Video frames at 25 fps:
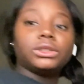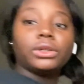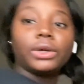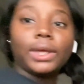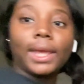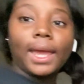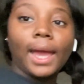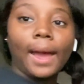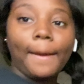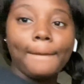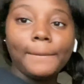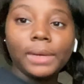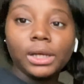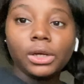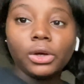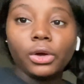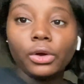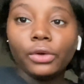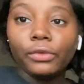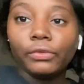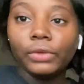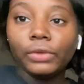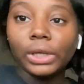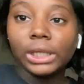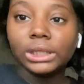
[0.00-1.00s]
yeah, I'm gonna go
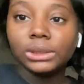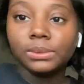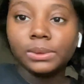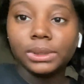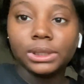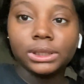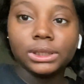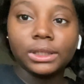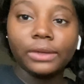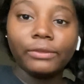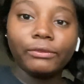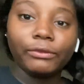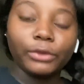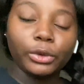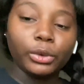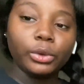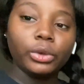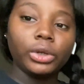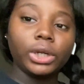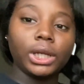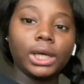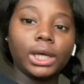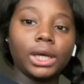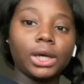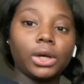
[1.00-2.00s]
fix me some food
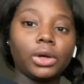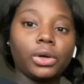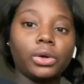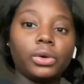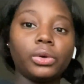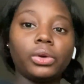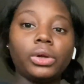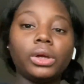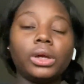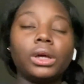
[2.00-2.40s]
now.